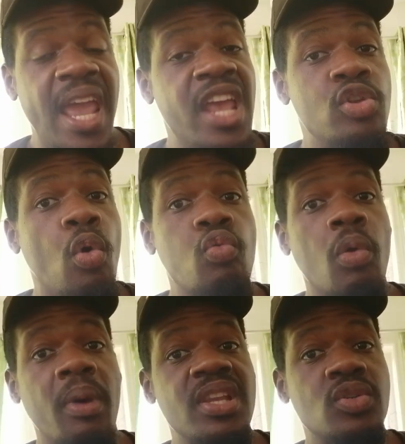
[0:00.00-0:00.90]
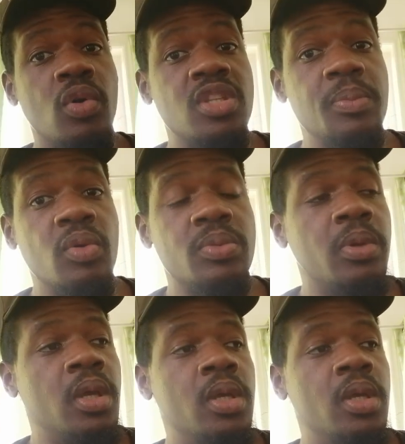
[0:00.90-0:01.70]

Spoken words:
Ain't no woman is going to be US.